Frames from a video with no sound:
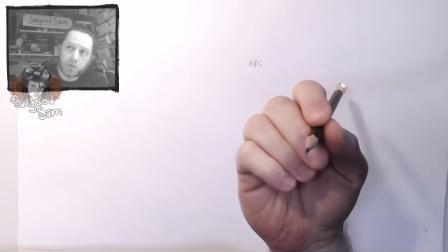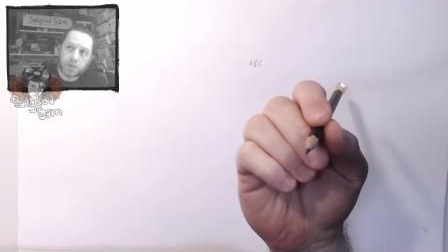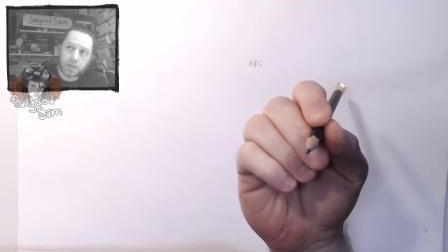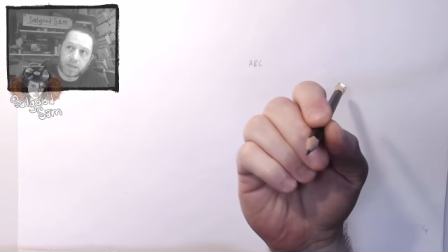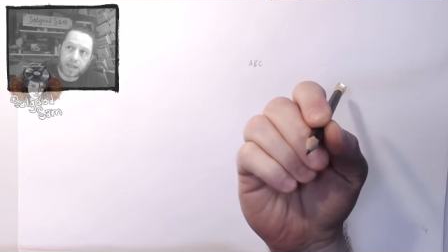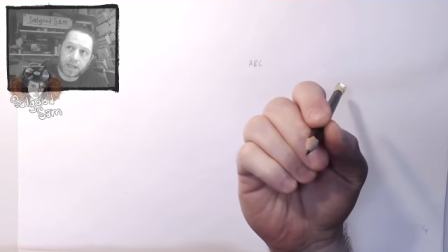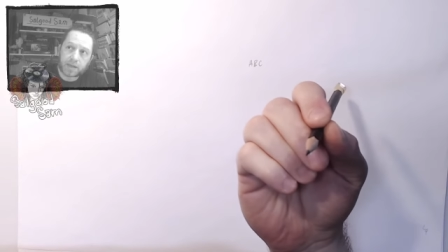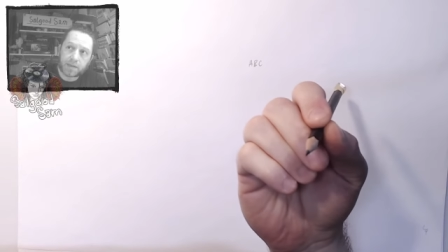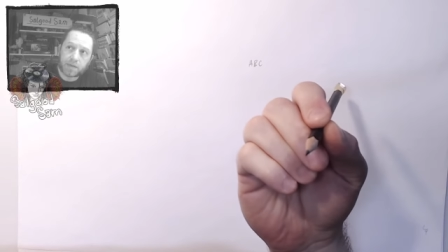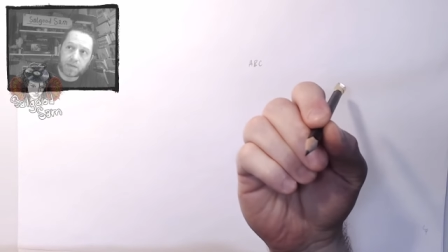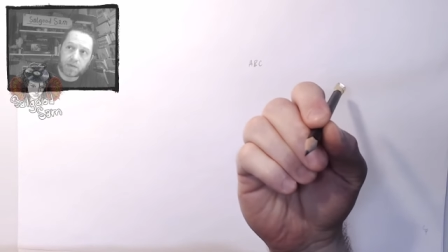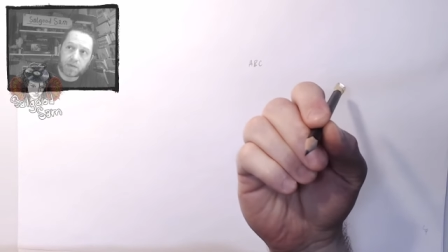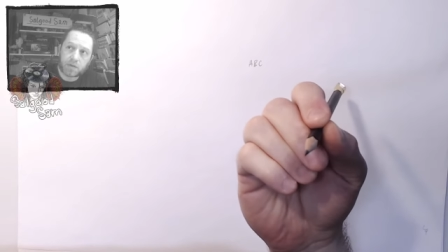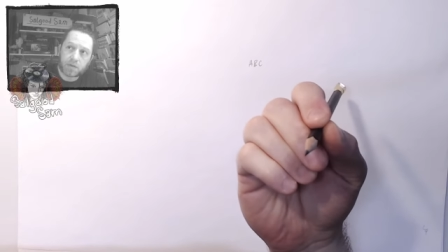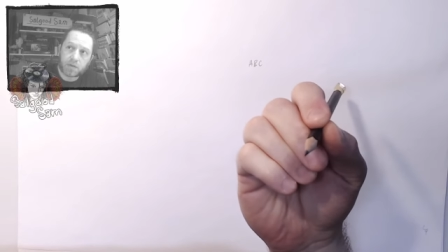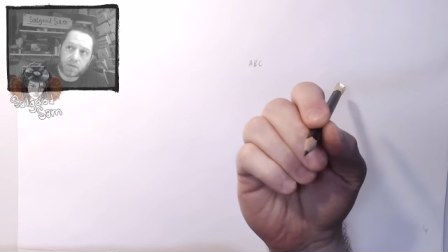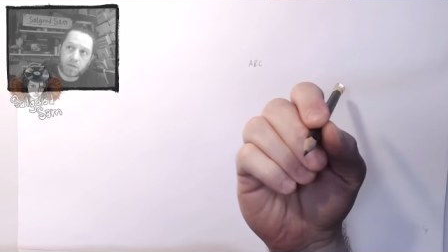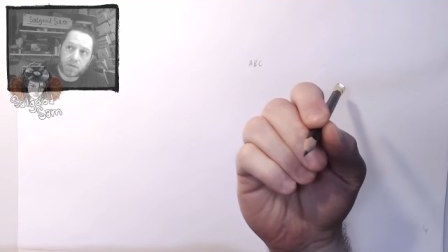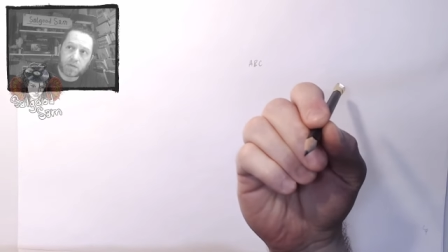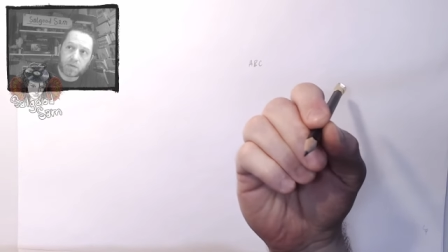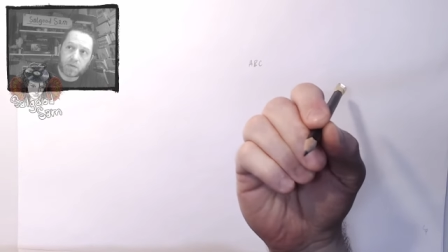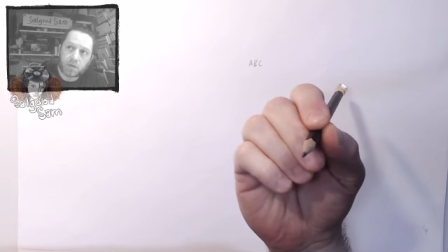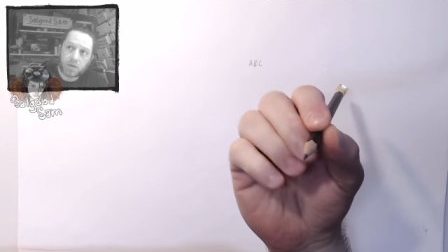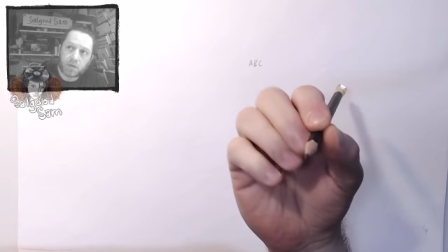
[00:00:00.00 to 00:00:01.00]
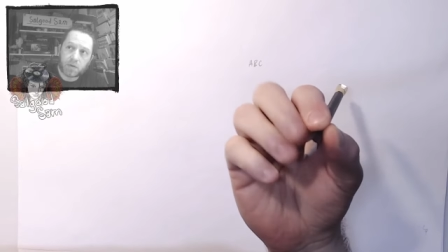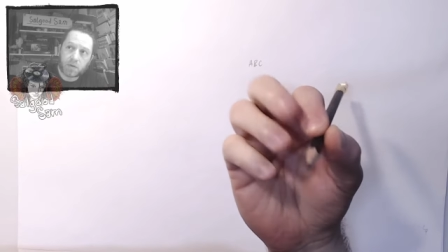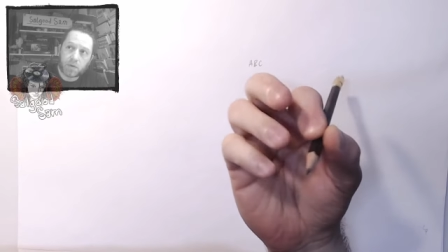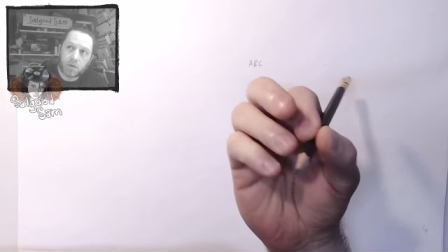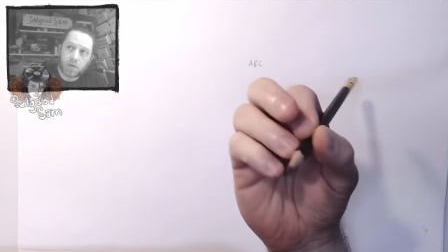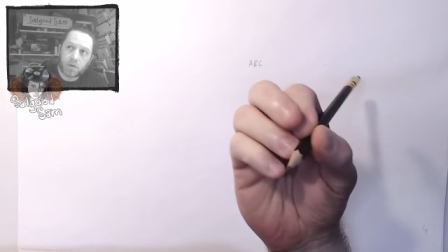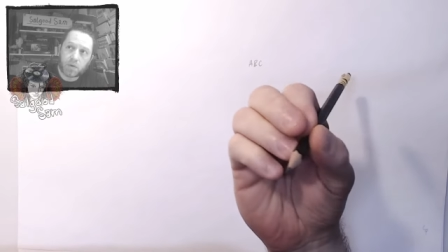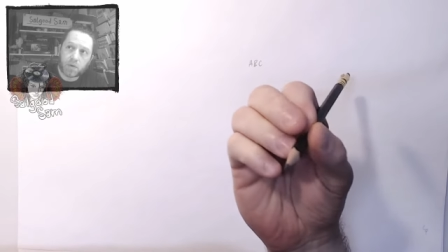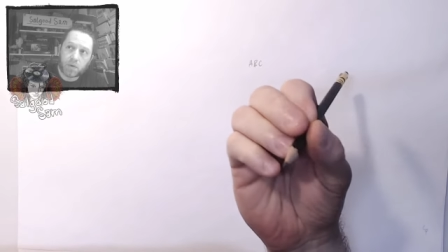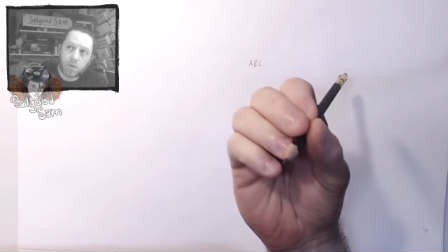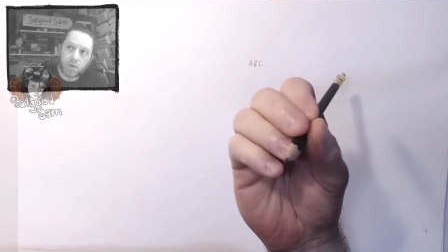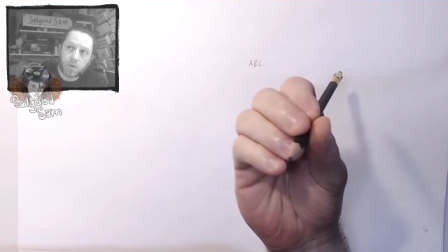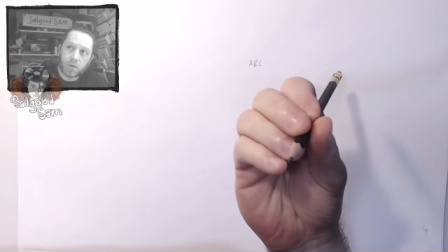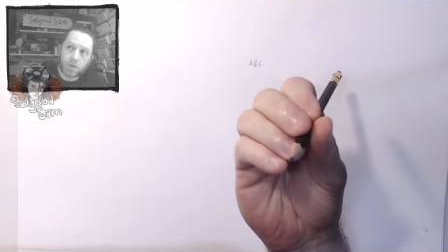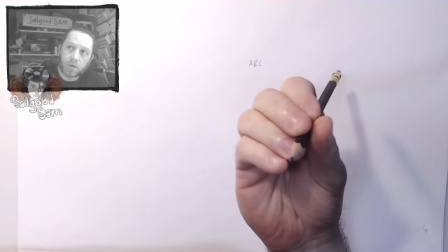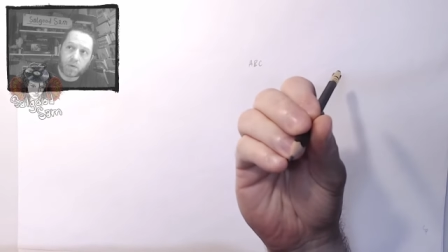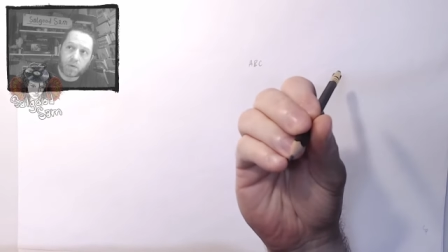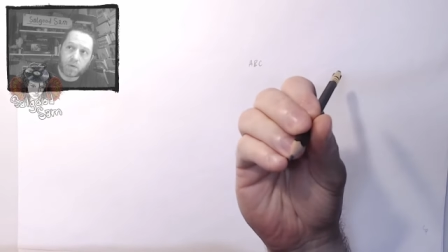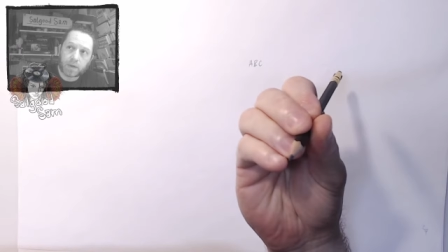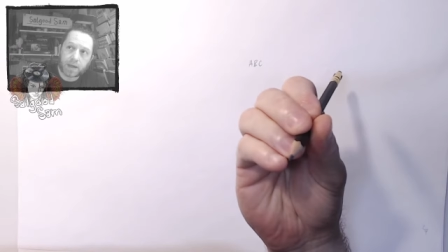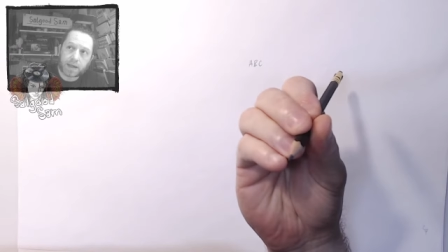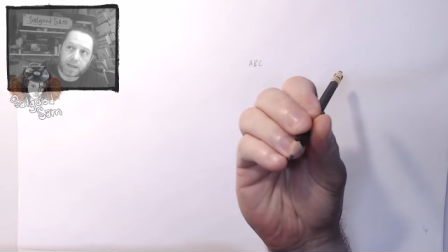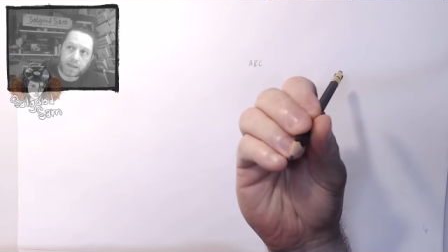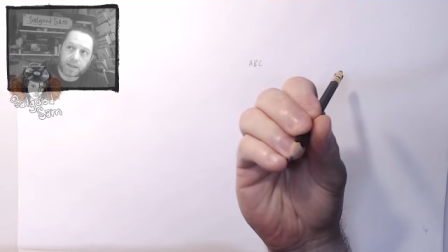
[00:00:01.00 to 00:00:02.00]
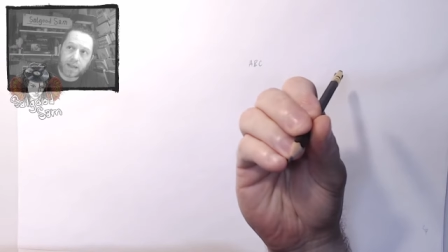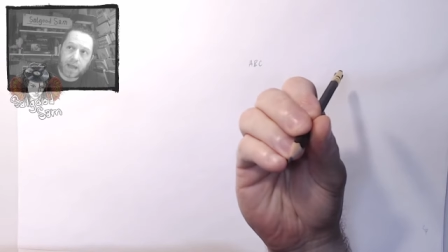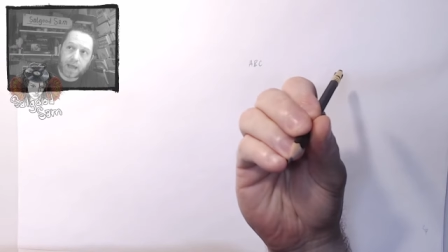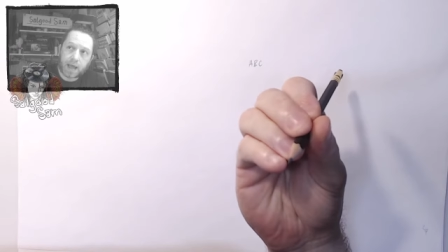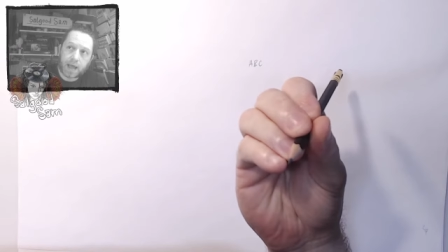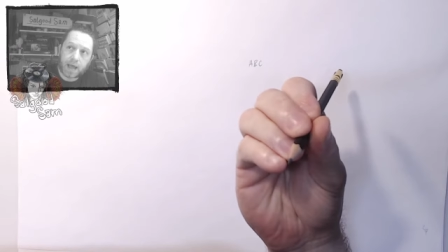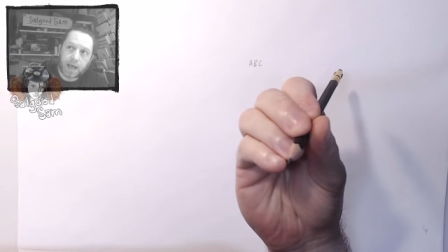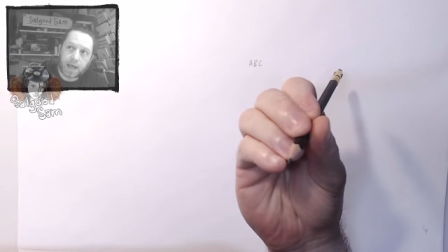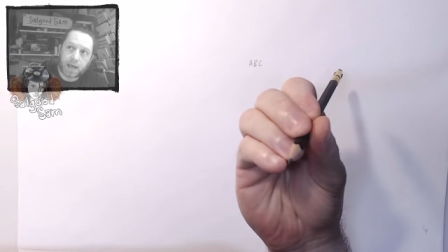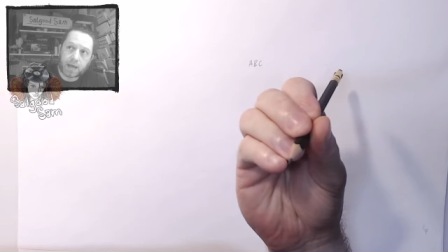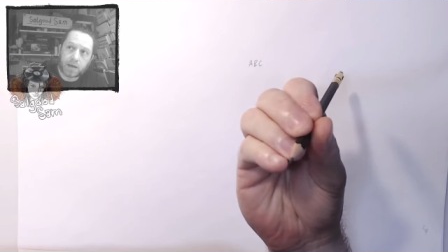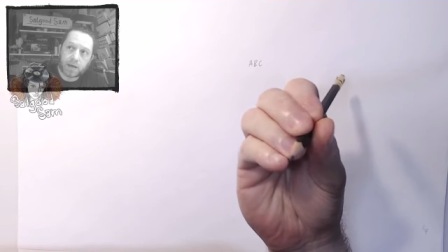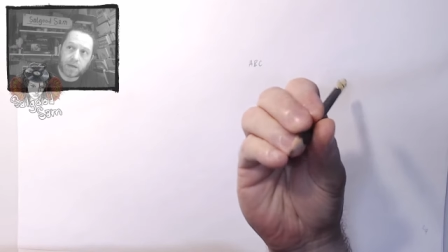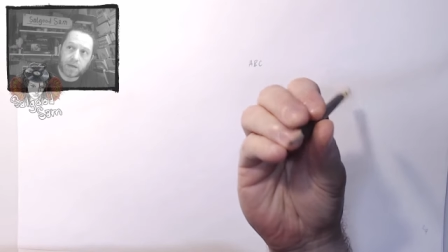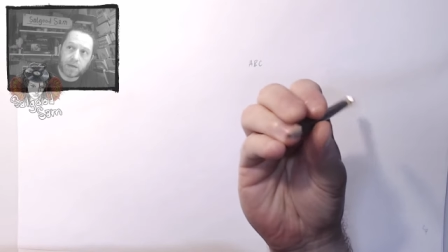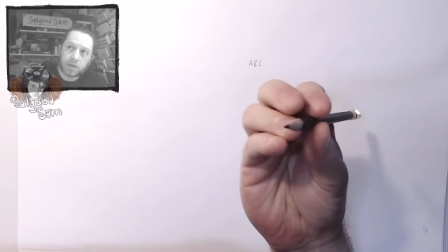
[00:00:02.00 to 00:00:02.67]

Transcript: it like this or like that.